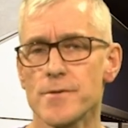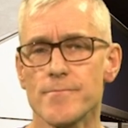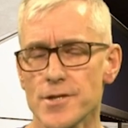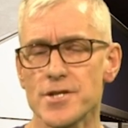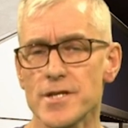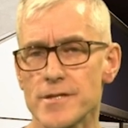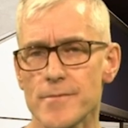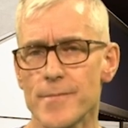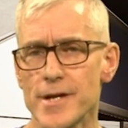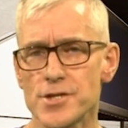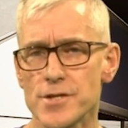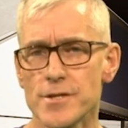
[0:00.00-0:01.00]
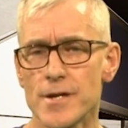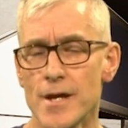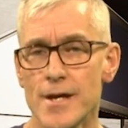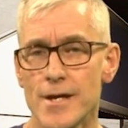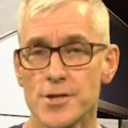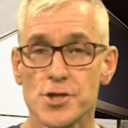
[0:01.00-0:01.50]
multi-dimension
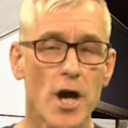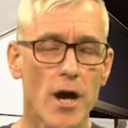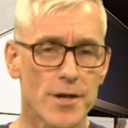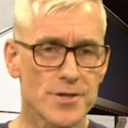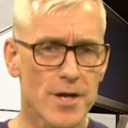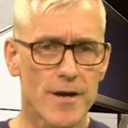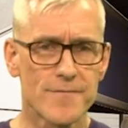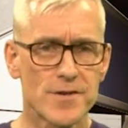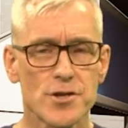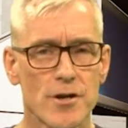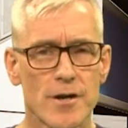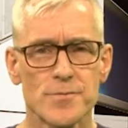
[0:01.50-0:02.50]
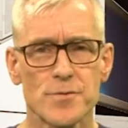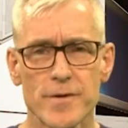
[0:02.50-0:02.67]
charts that I've described.